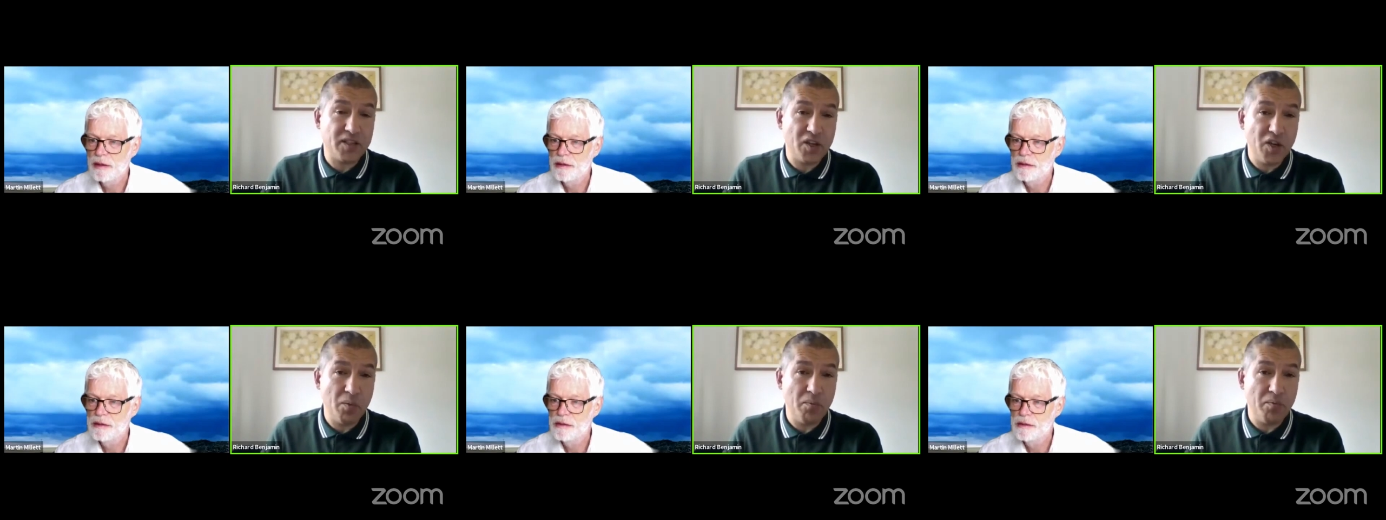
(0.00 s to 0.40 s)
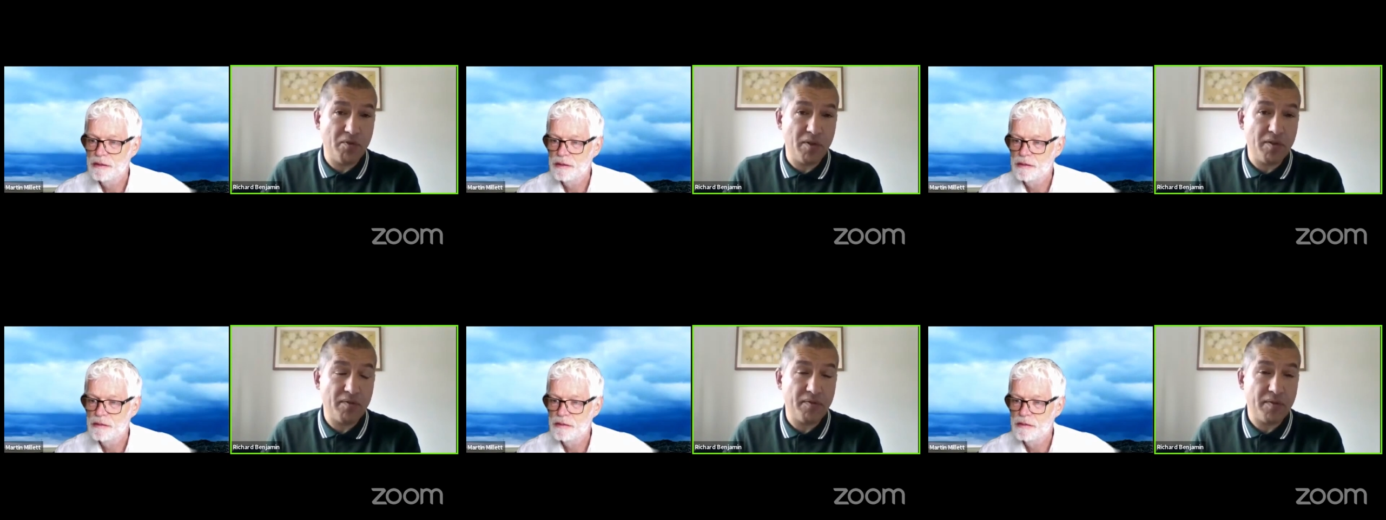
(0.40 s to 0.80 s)
Speaker 1: it's a
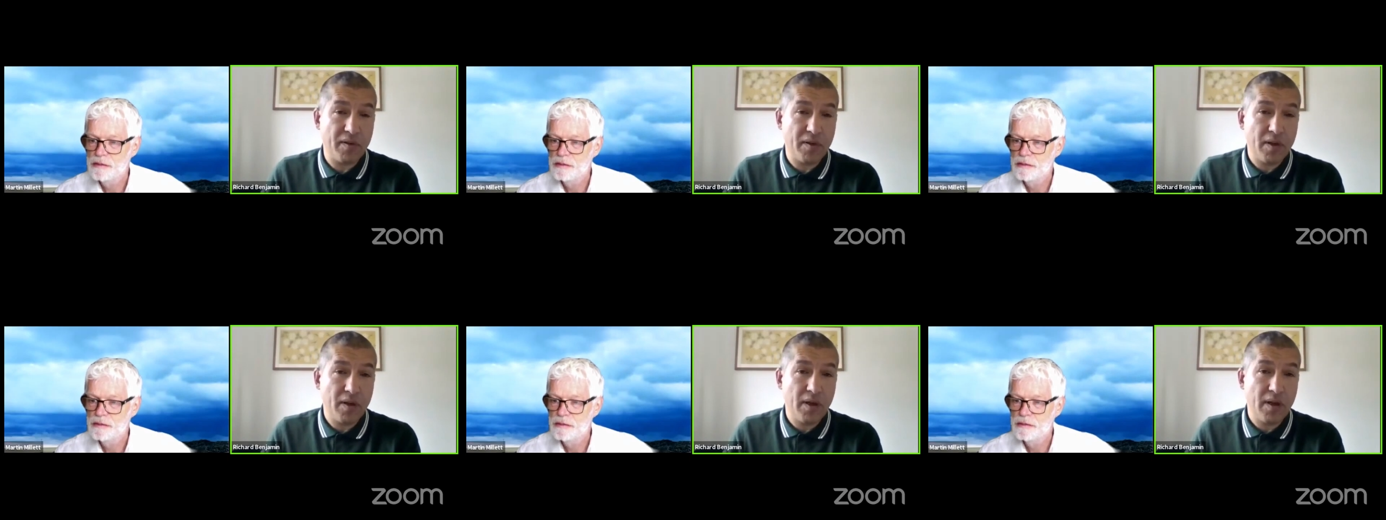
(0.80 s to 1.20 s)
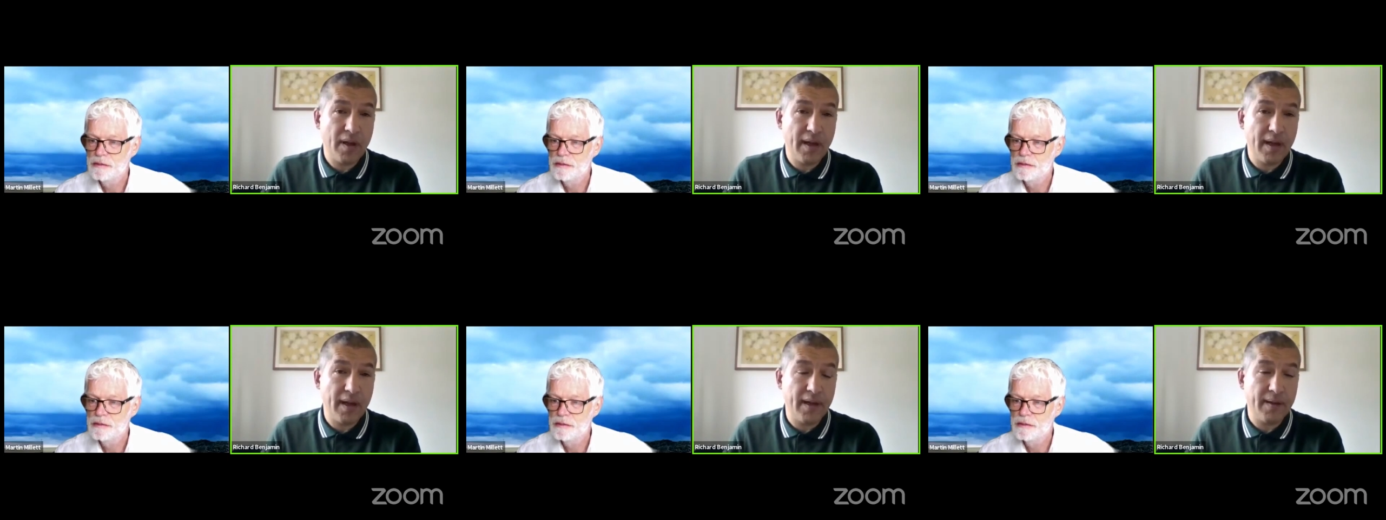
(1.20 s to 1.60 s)
number of
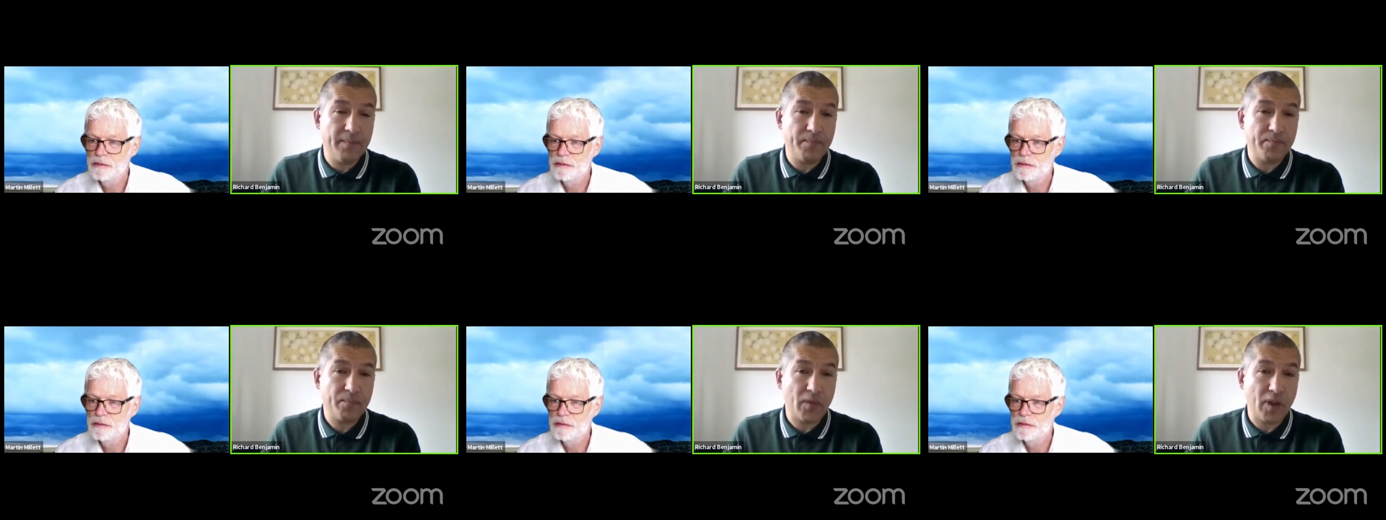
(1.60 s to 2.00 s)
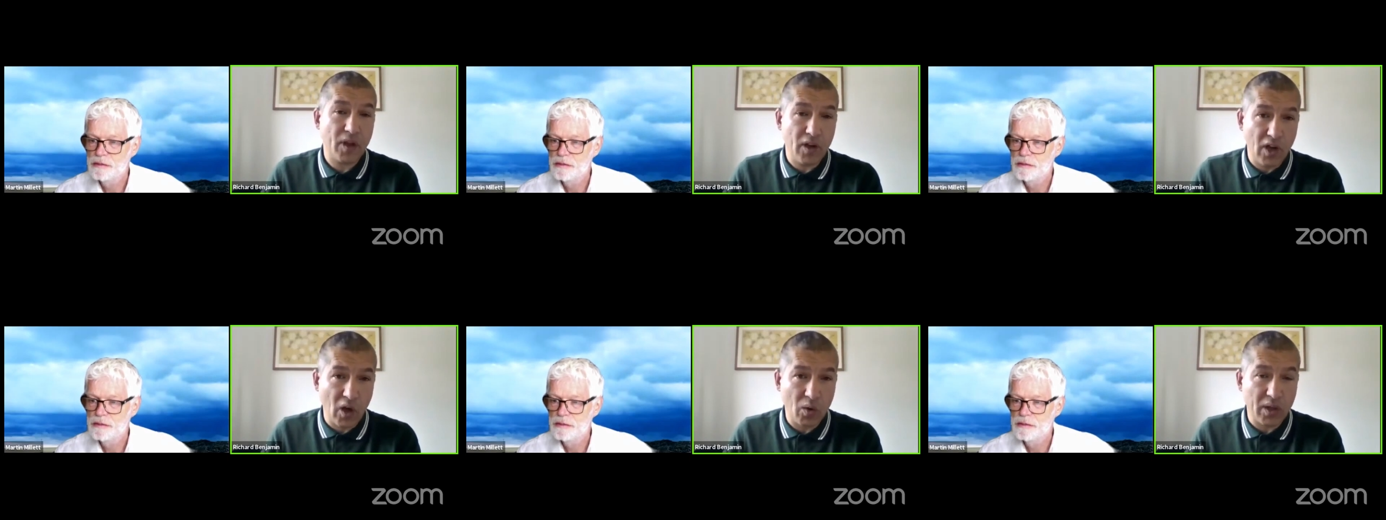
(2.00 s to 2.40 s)
uh,
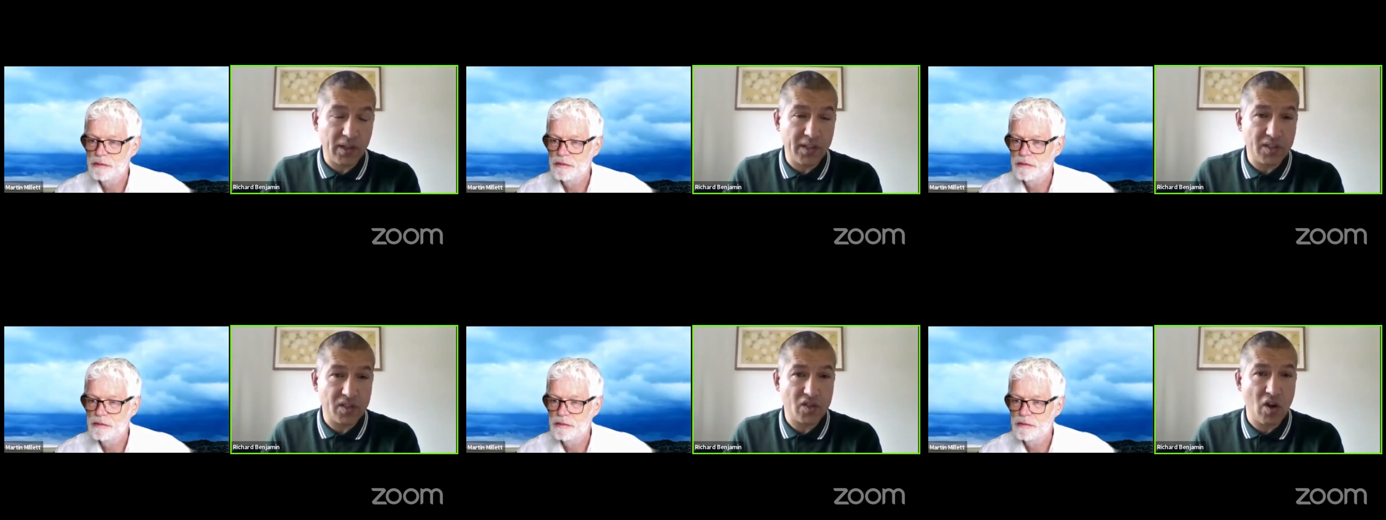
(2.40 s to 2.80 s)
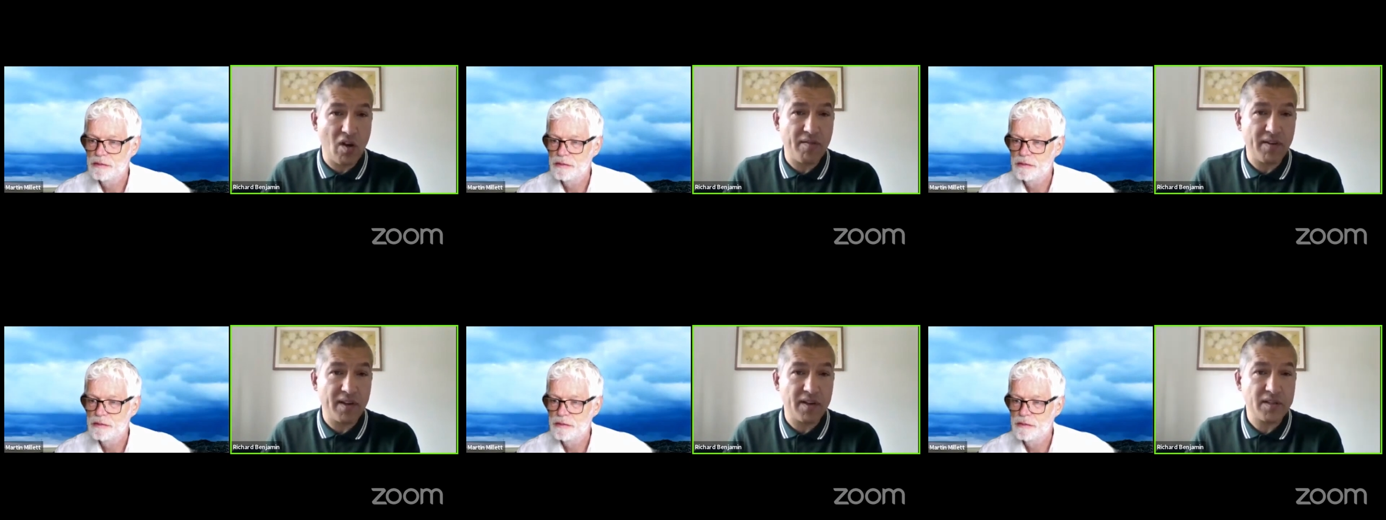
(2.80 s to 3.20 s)
local
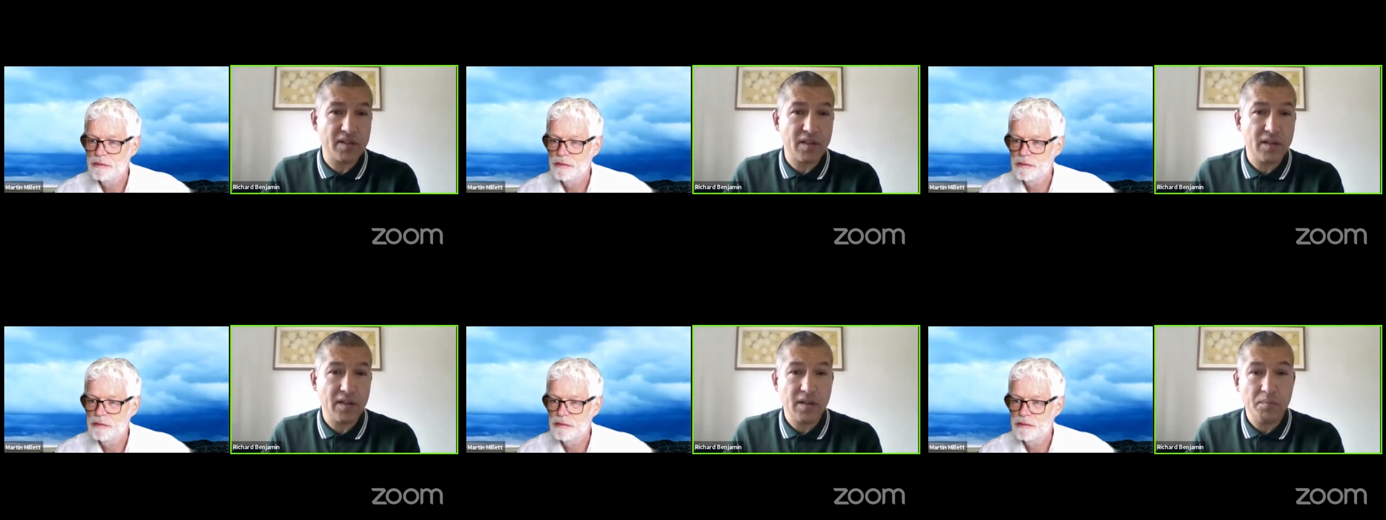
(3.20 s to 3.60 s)
historians,